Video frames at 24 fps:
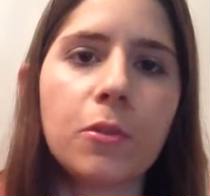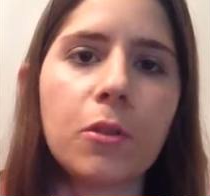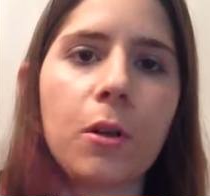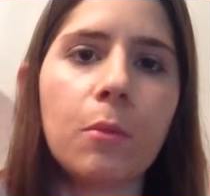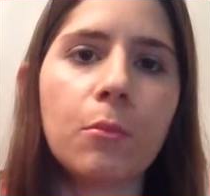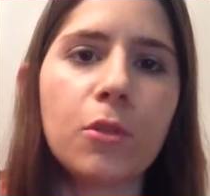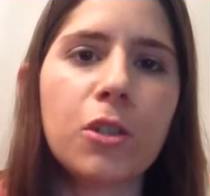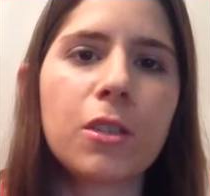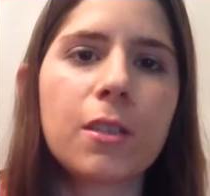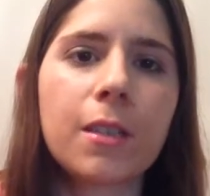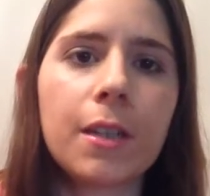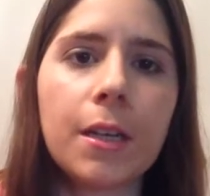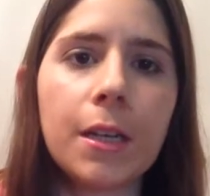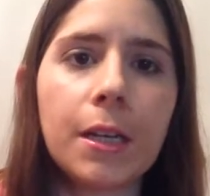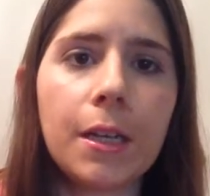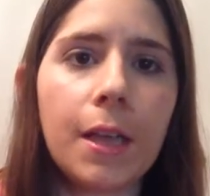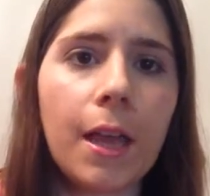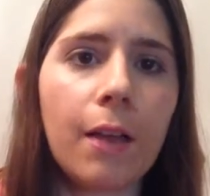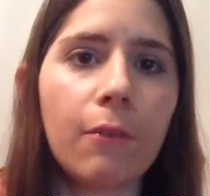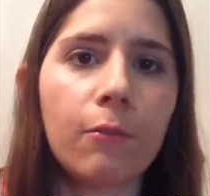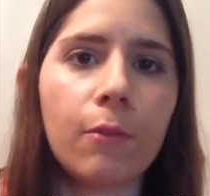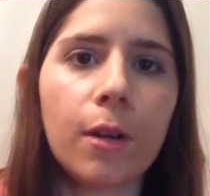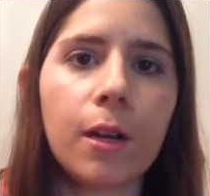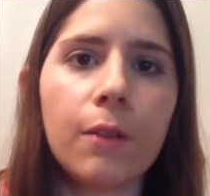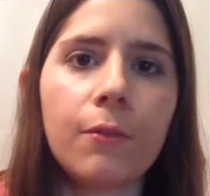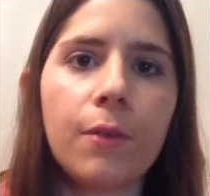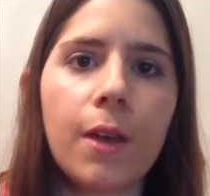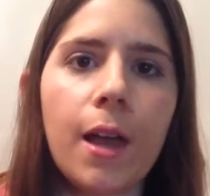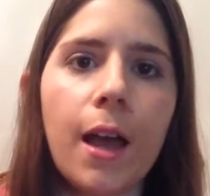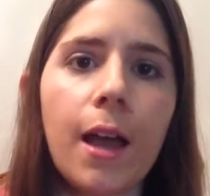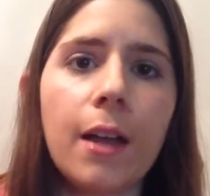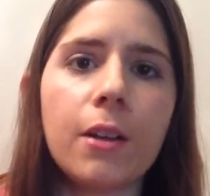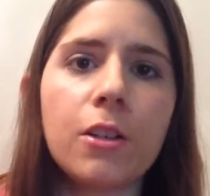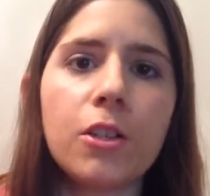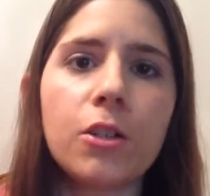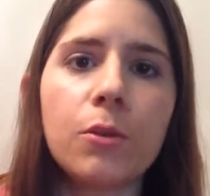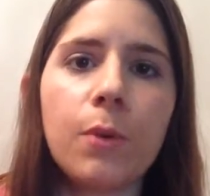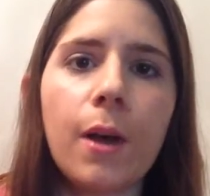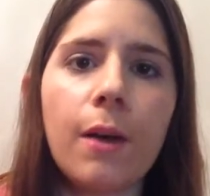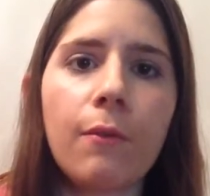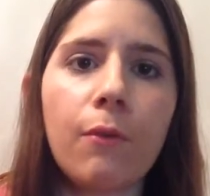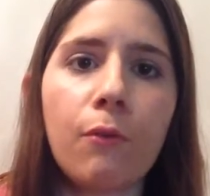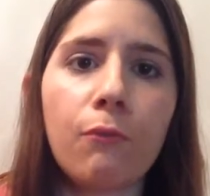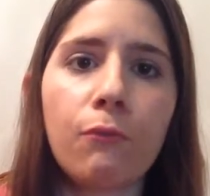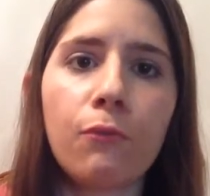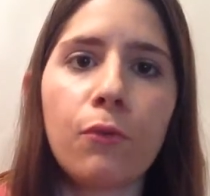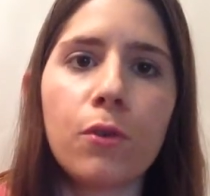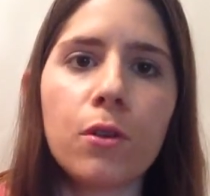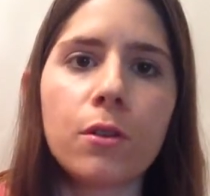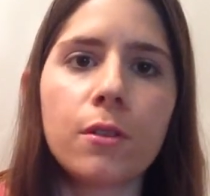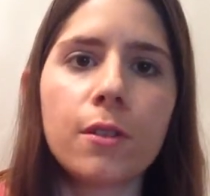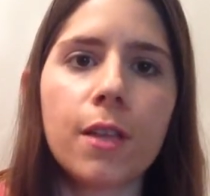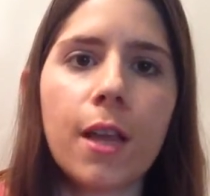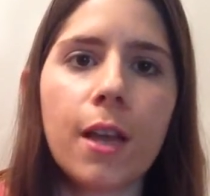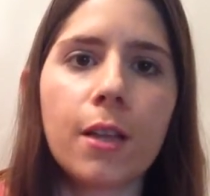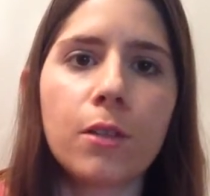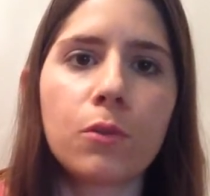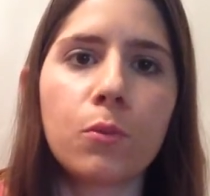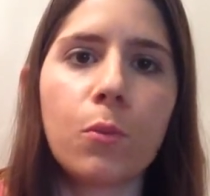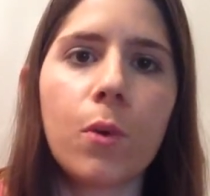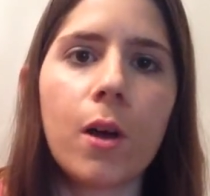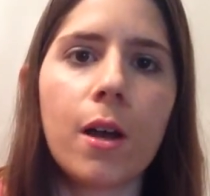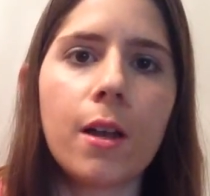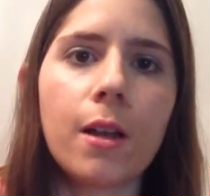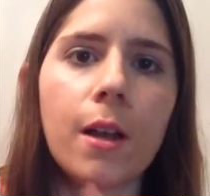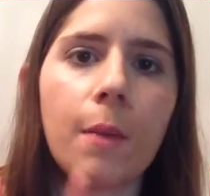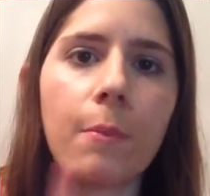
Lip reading: So I'm just going to get rid of it. I do have a full-size one.